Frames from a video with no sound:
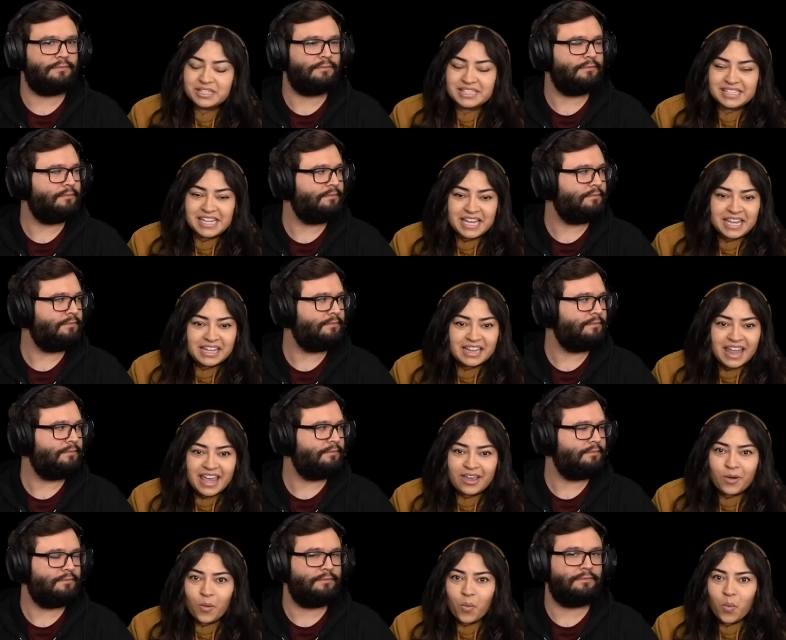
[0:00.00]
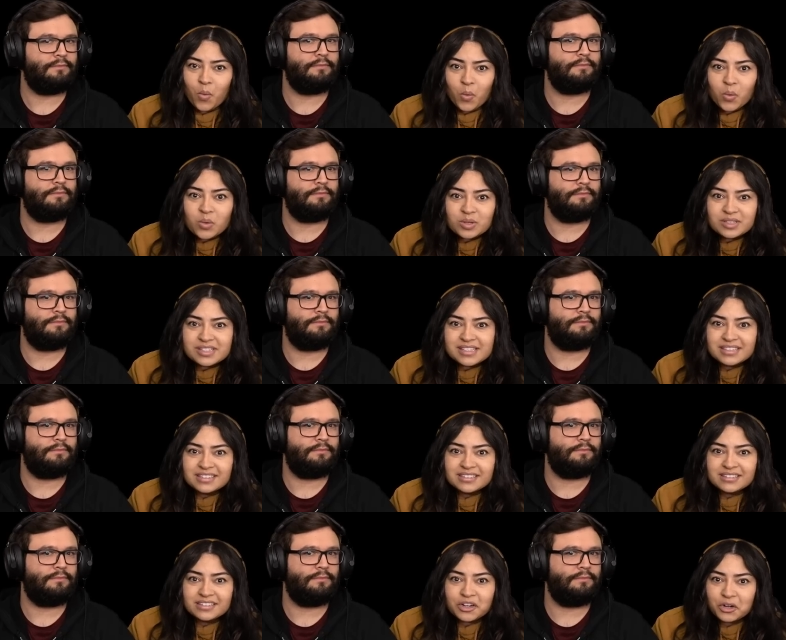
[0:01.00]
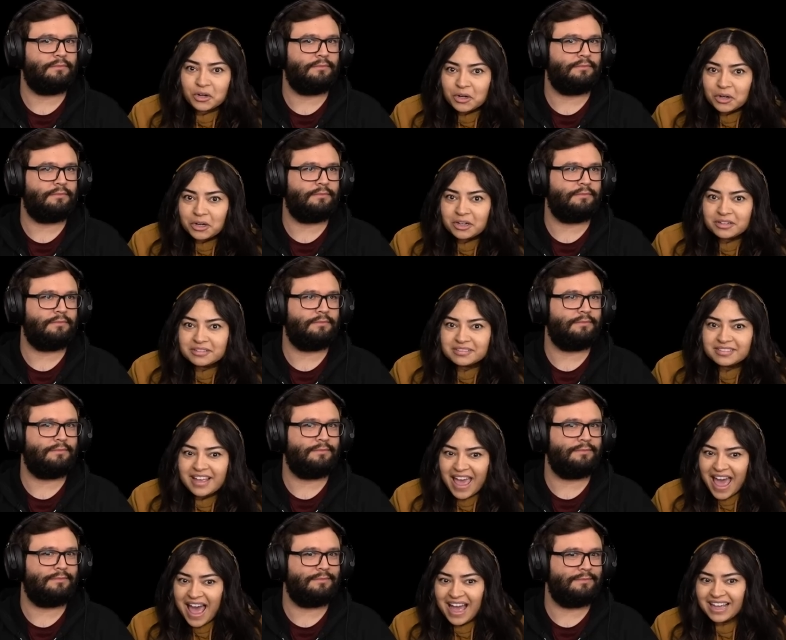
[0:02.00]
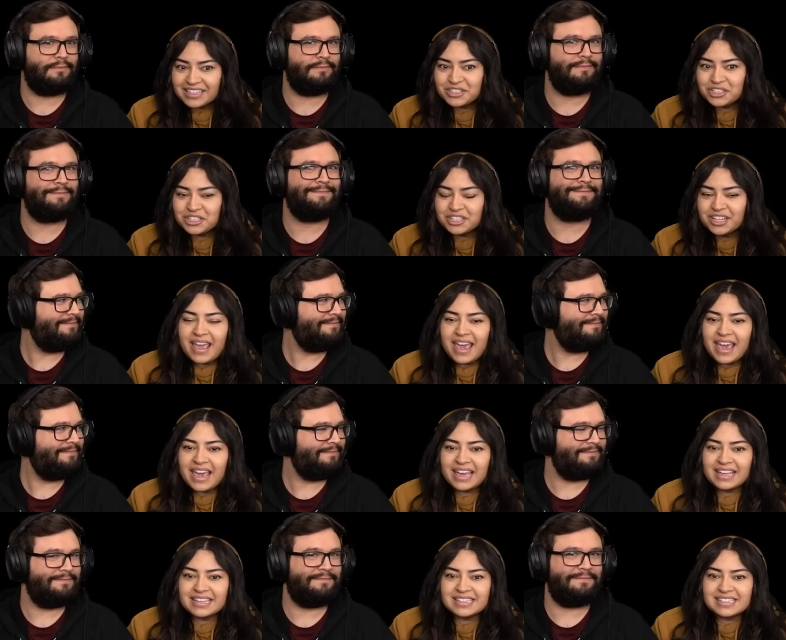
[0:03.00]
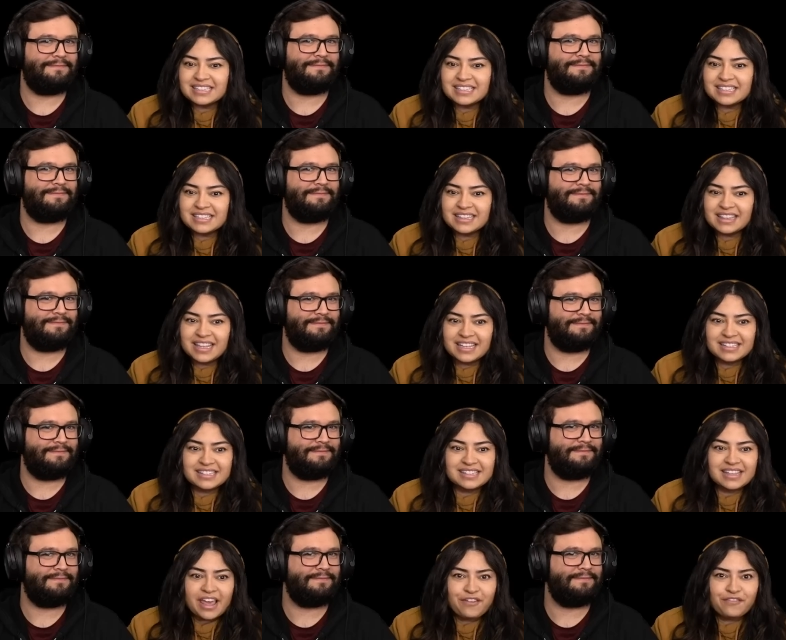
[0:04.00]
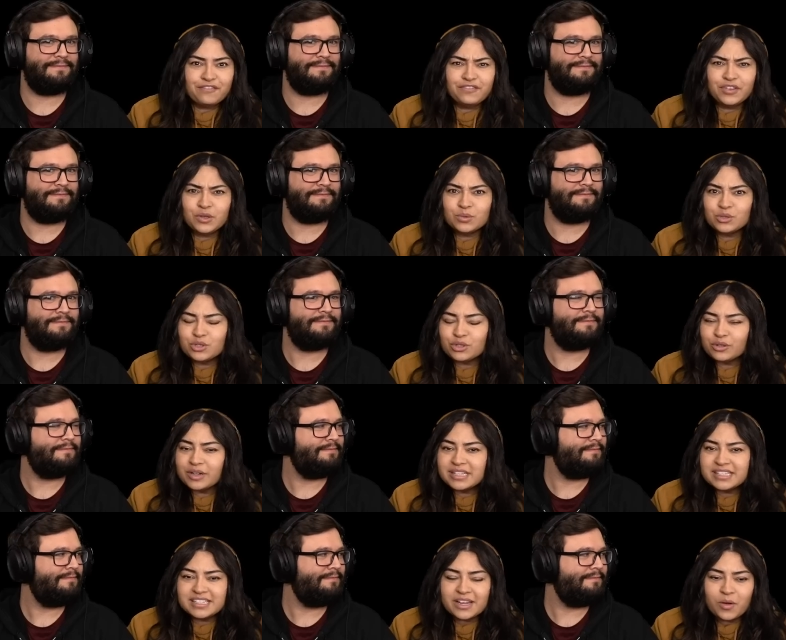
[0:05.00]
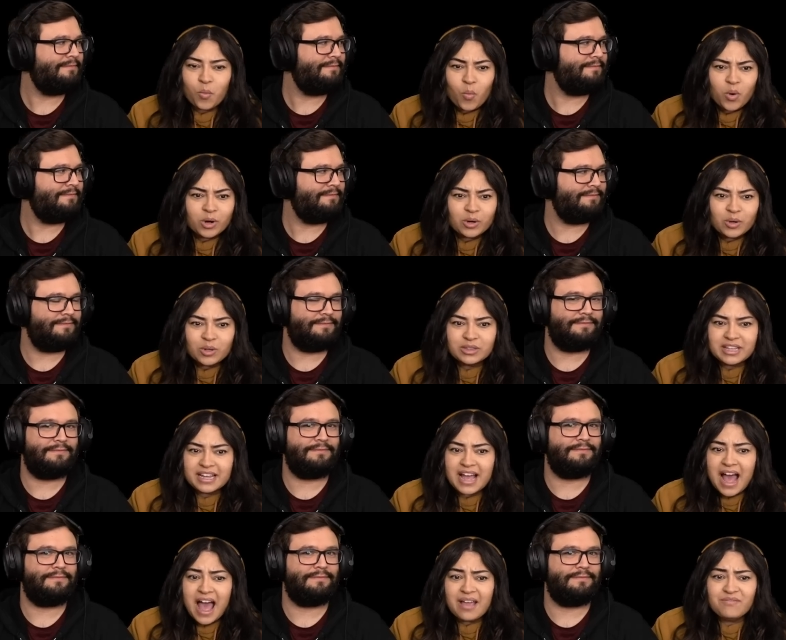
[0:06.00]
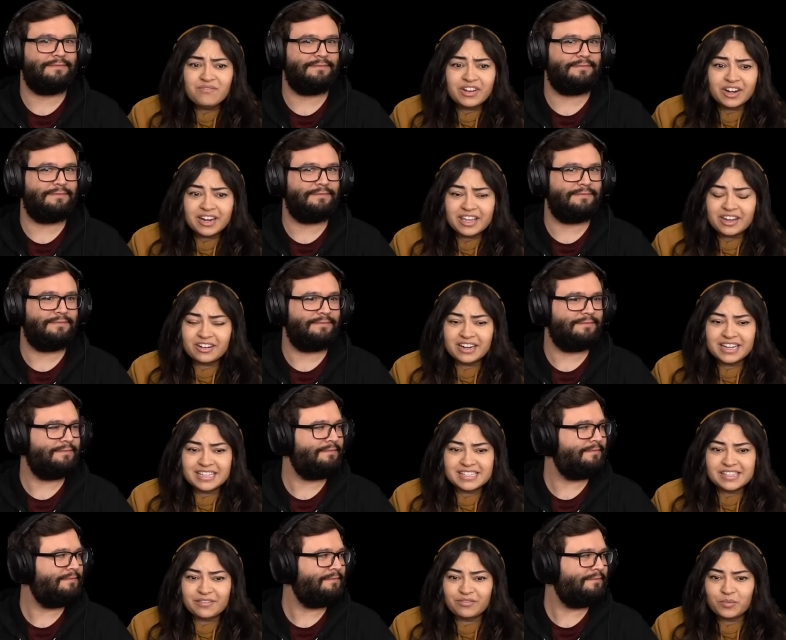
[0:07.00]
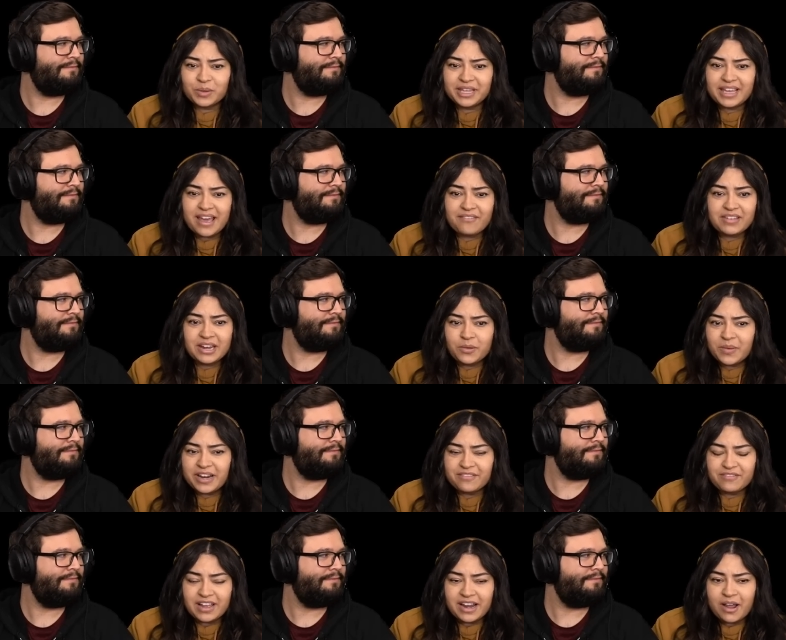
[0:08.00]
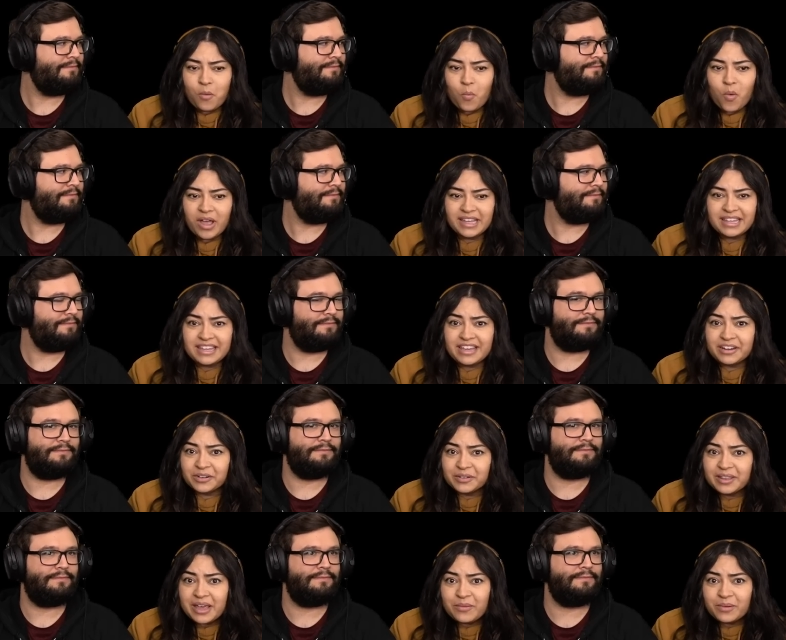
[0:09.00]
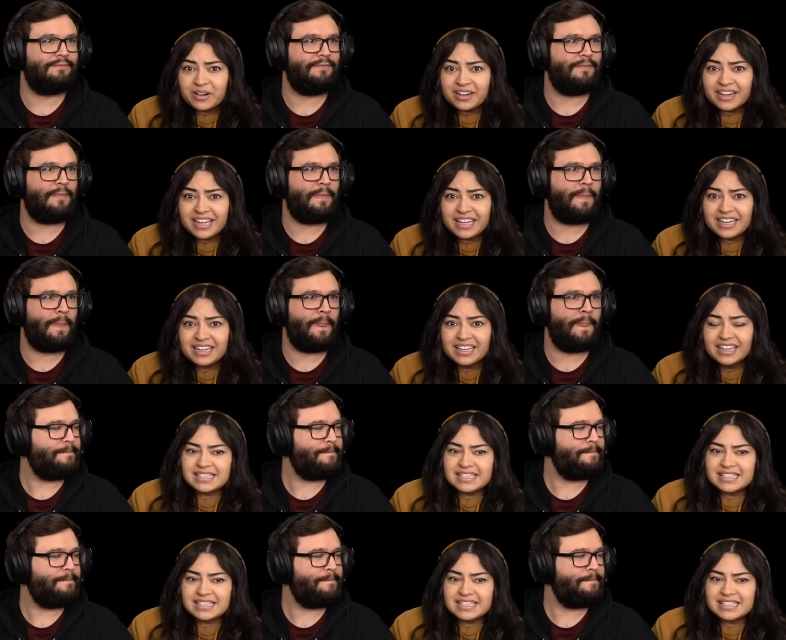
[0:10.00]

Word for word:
Speaker 1: seeing like old er Ash and this like futuristic world. Like, I'm very curious if we have any way to find out what year they were in.